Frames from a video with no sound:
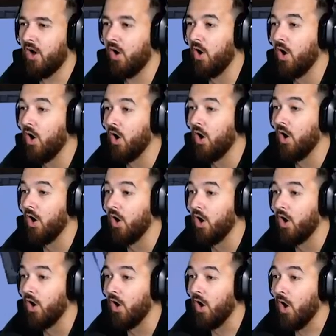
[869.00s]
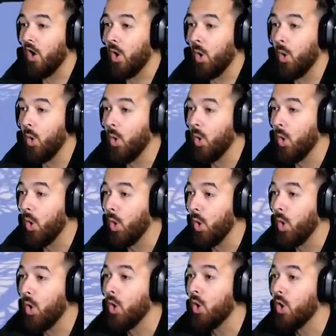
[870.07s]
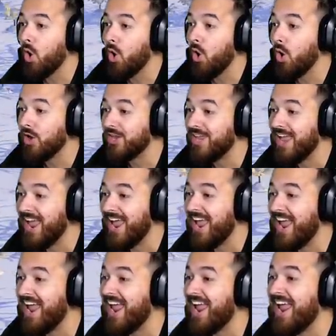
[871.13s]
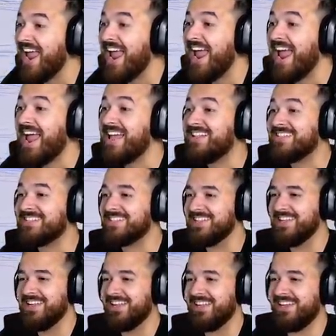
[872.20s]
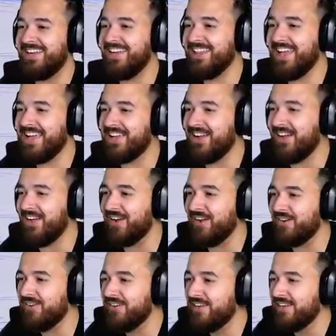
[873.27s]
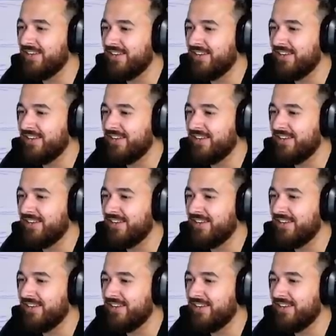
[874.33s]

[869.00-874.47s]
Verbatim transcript: oh, oh yes! Here they go.